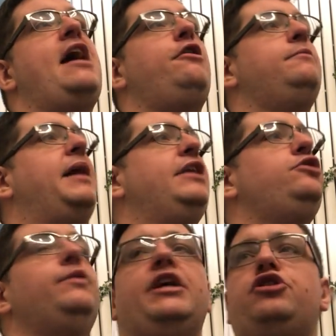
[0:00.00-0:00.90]
down by
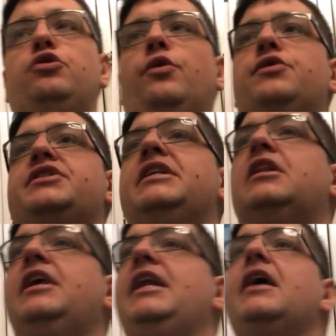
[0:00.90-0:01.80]
doing chores and
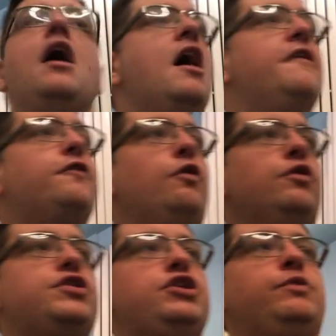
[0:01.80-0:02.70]
cleaning, of
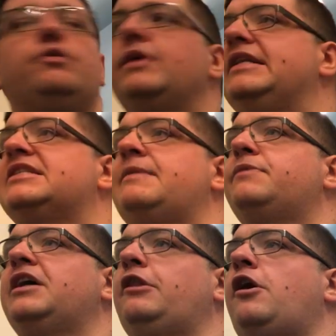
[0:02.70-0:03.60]
course you would read
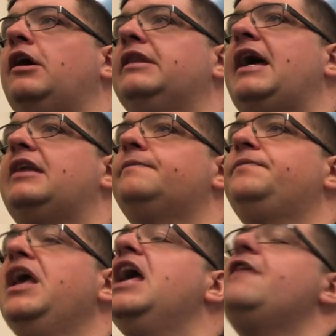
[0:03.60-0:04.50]
something along that.
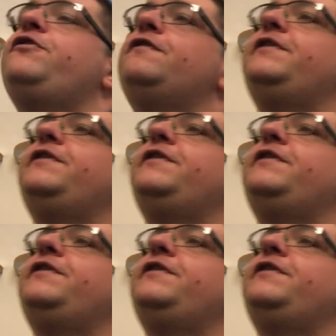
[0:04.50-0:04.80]
If you